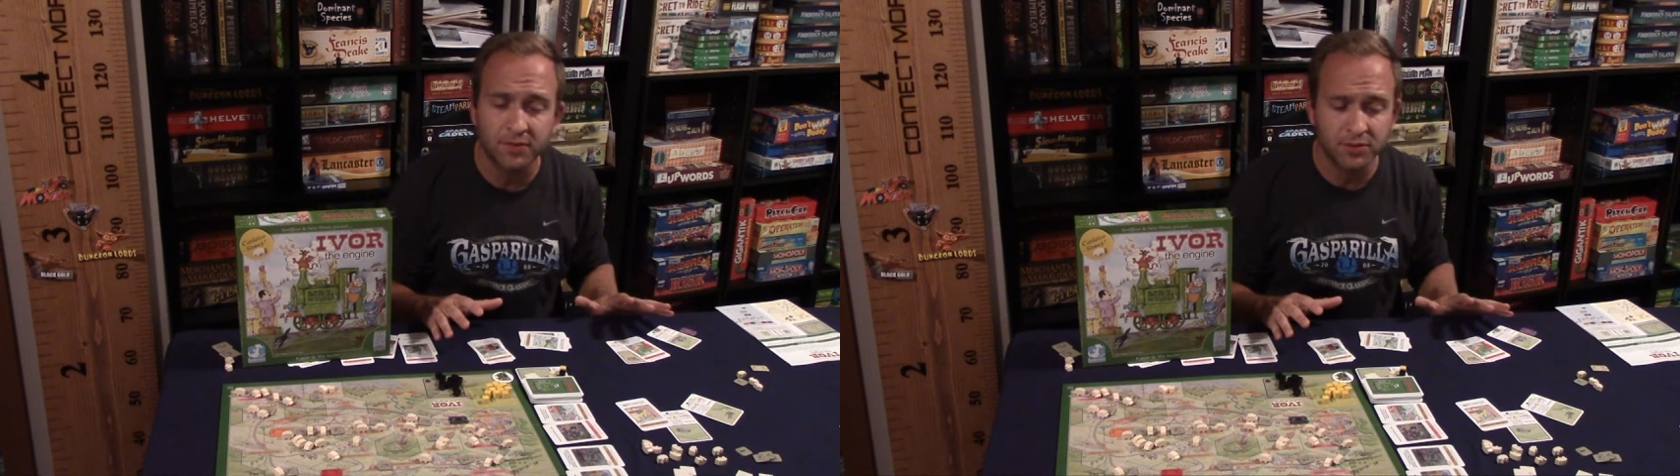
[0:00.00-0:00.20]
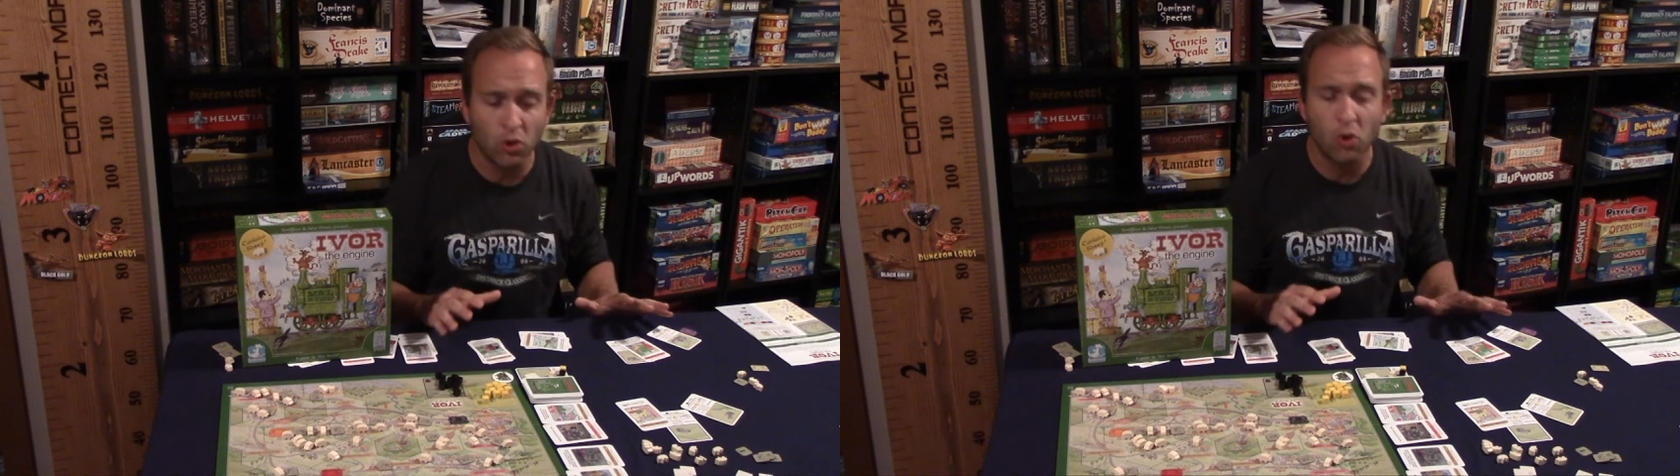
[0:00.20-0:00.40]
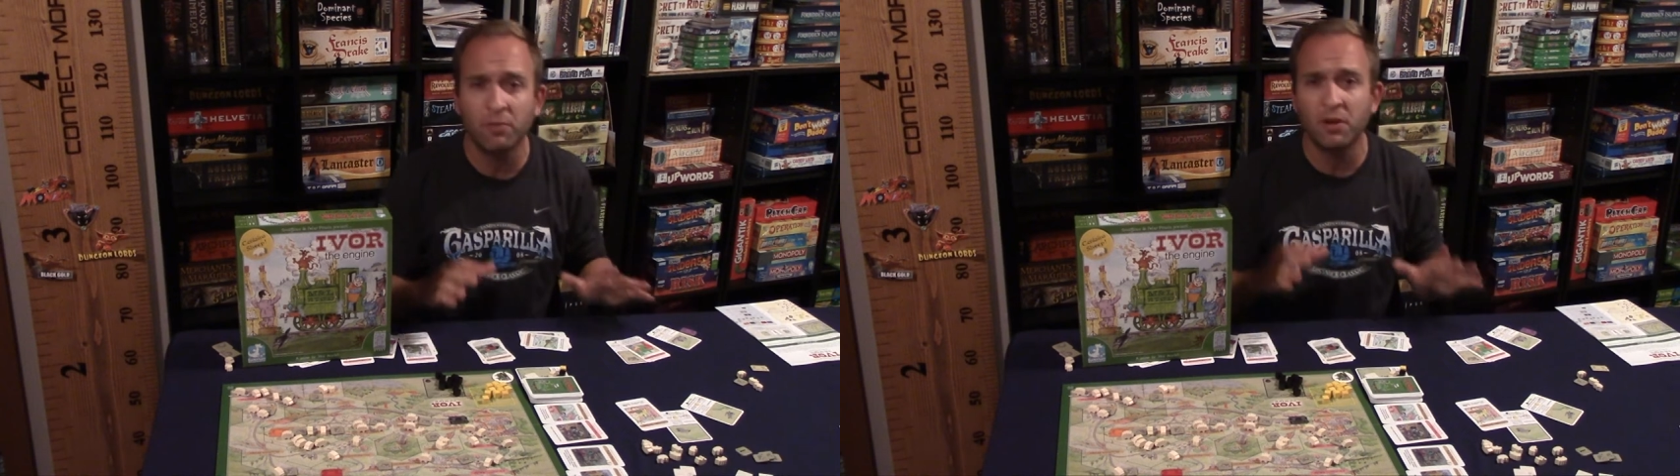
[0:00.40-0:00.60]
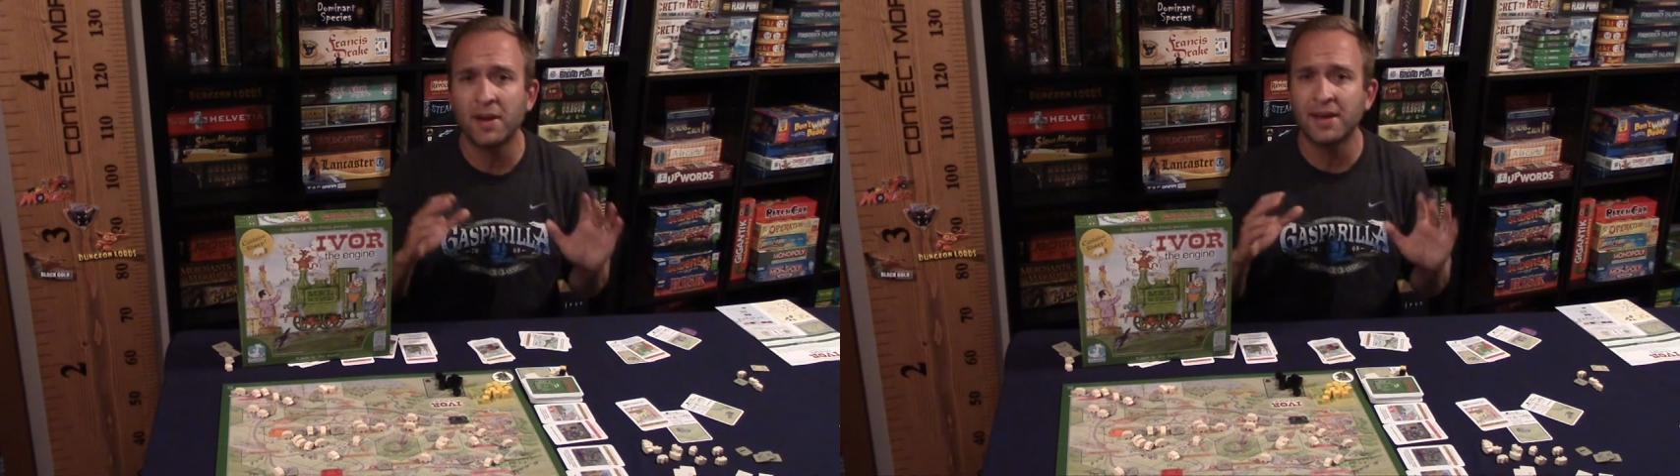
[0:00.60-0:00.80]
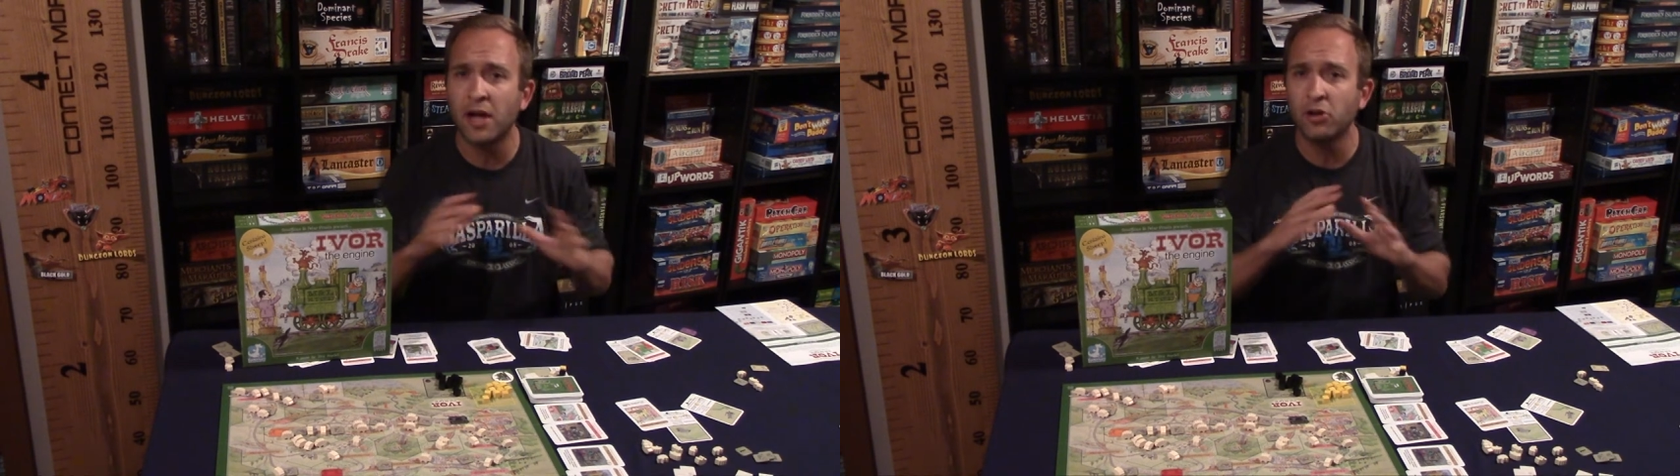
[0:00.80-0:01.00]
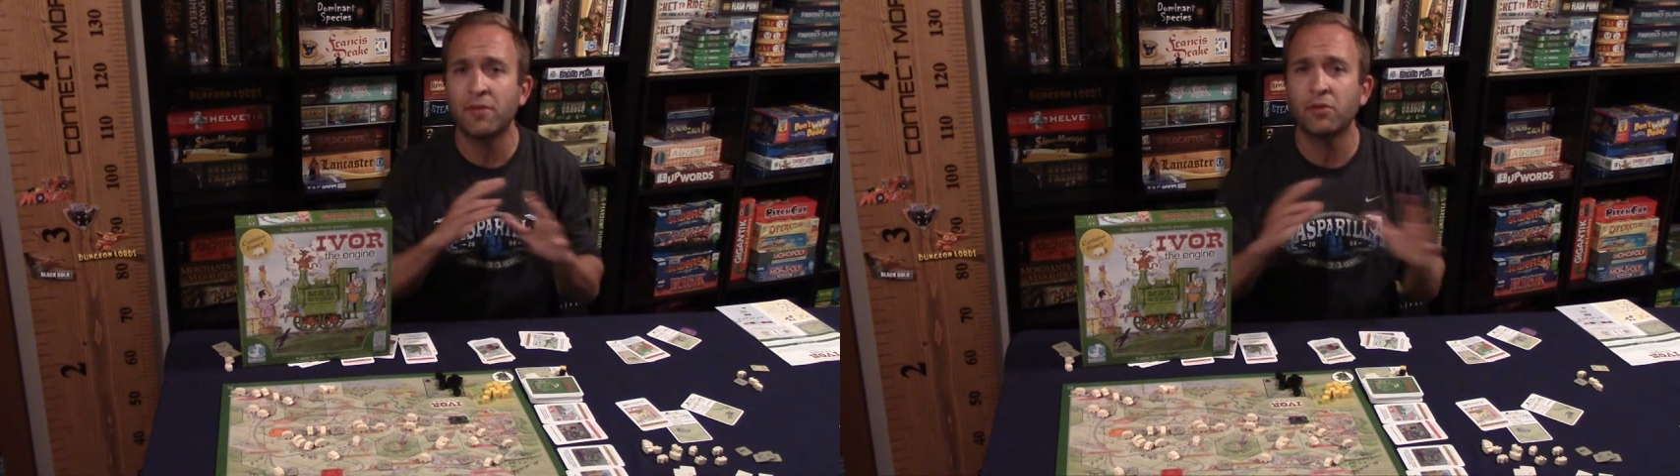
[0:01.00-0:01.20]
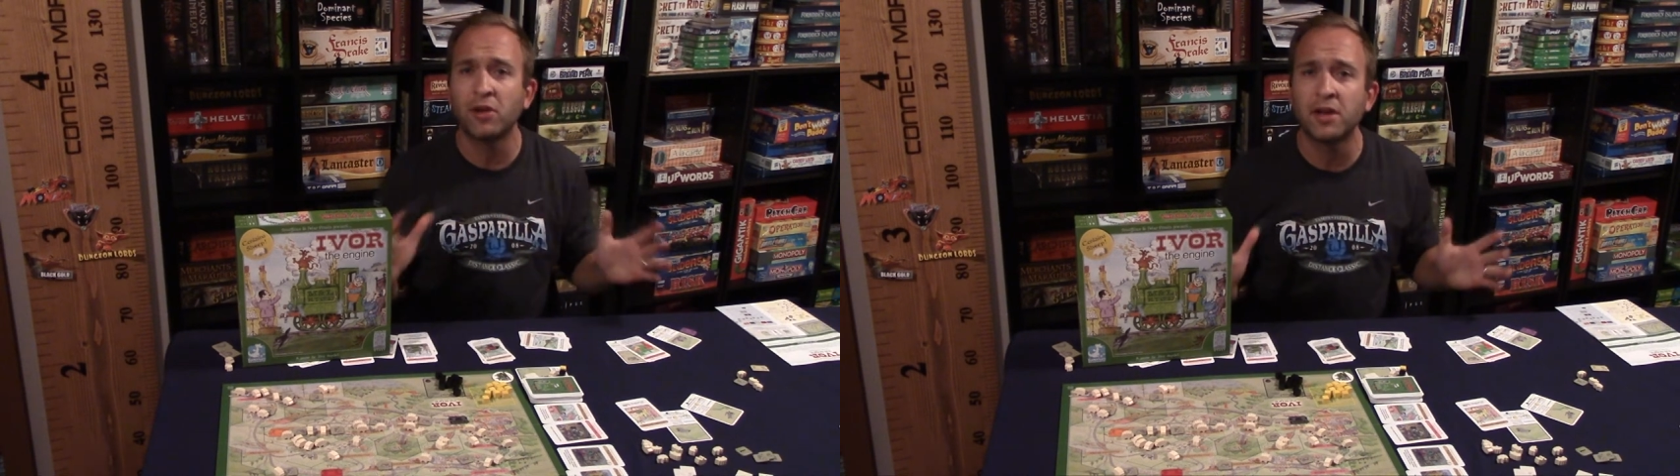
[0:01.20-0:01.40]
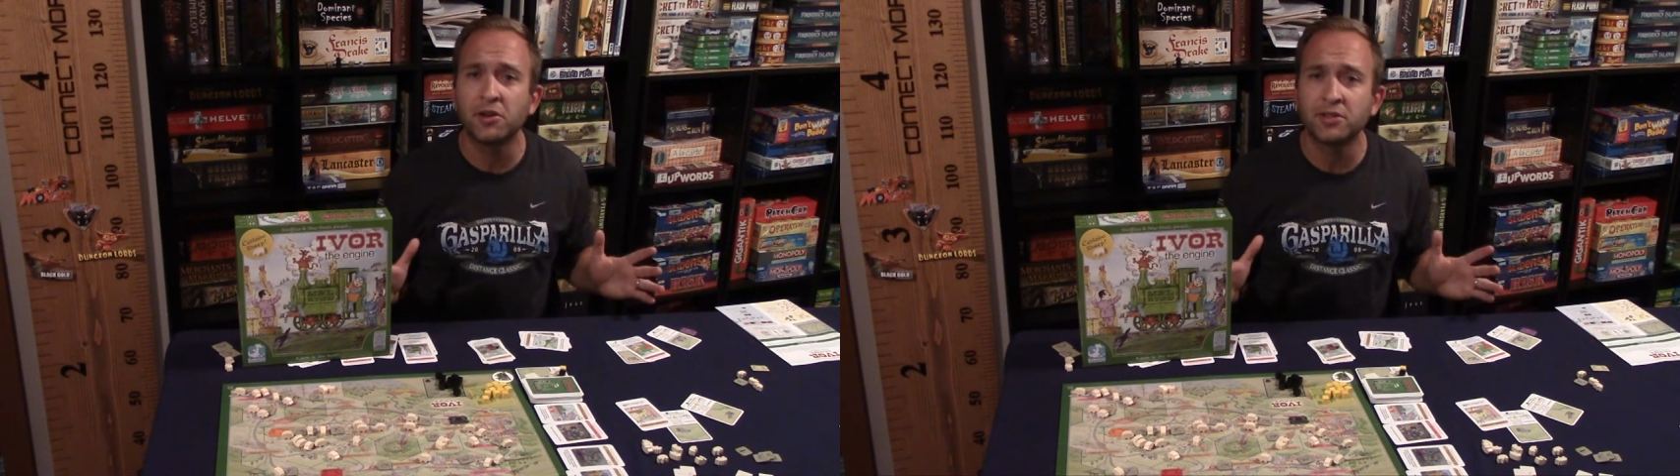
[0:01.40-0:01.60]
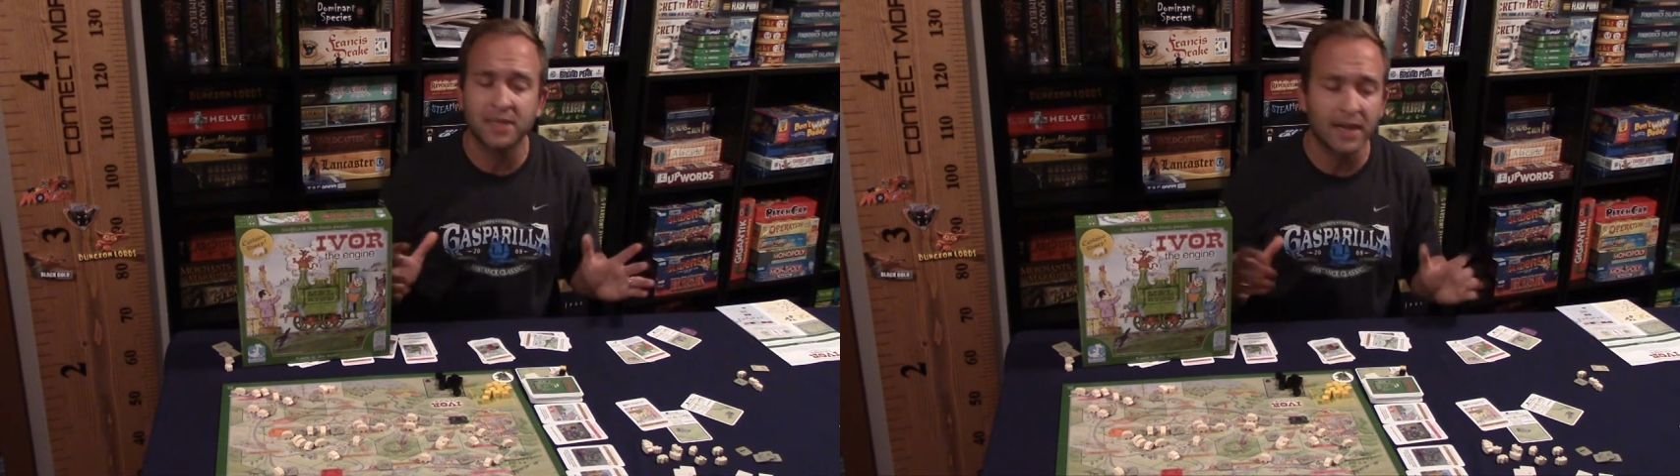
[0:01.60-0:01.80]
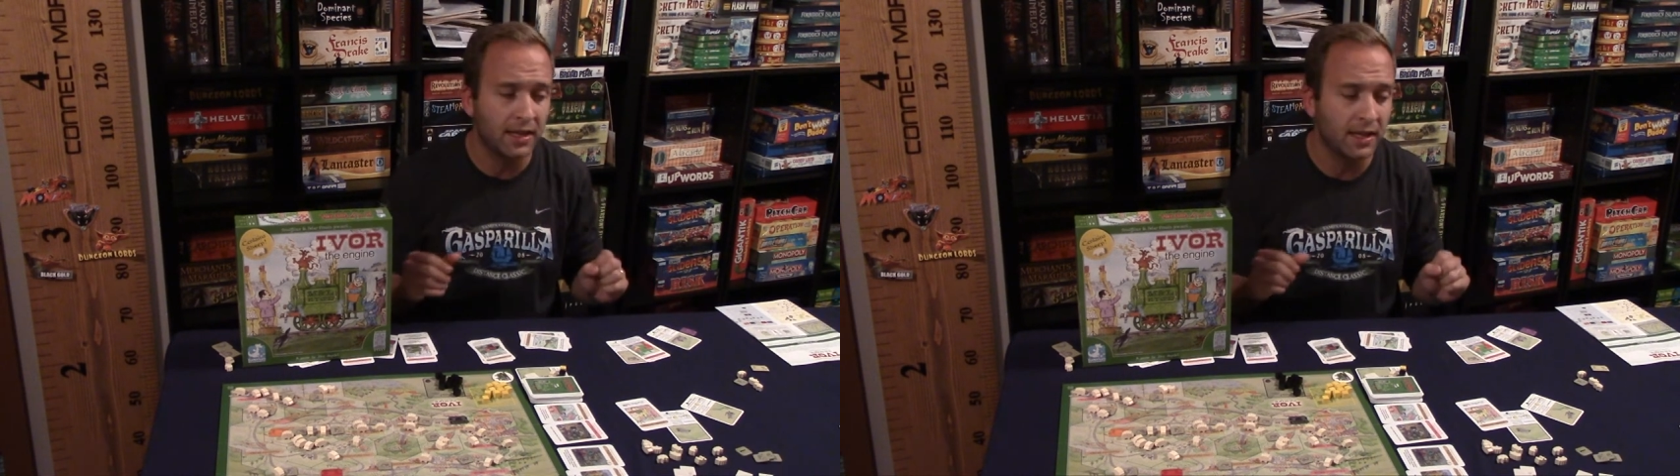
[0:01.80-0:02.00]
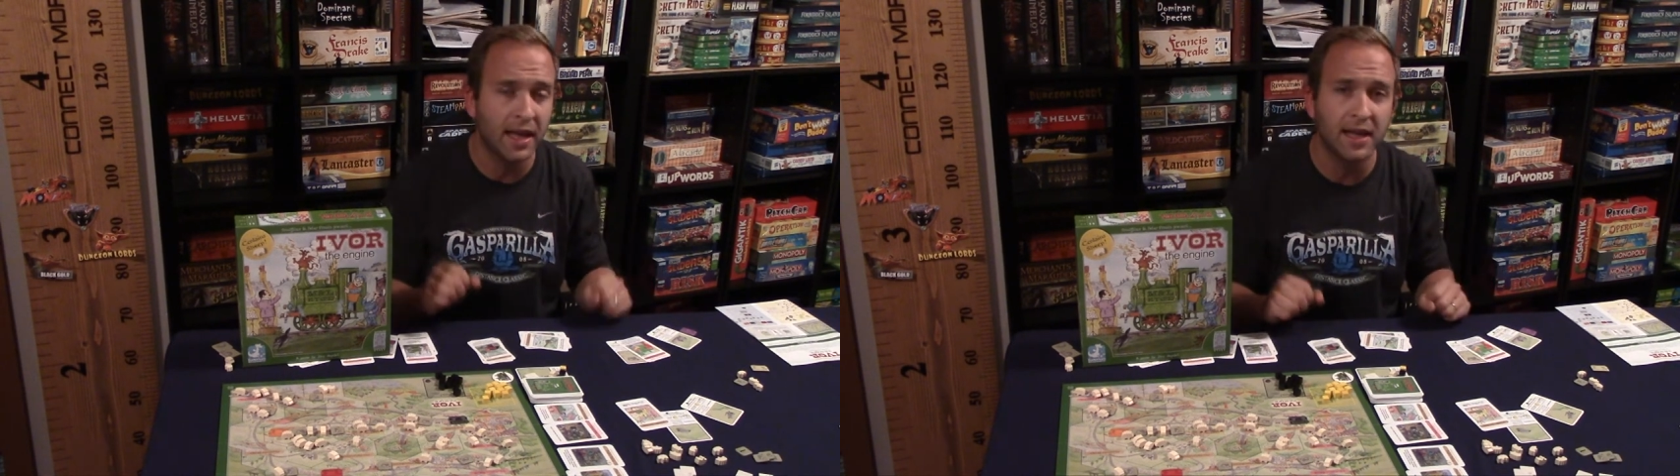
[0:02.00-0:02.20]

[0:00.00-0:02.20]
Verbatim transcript: So hopefully by now you have a great understanding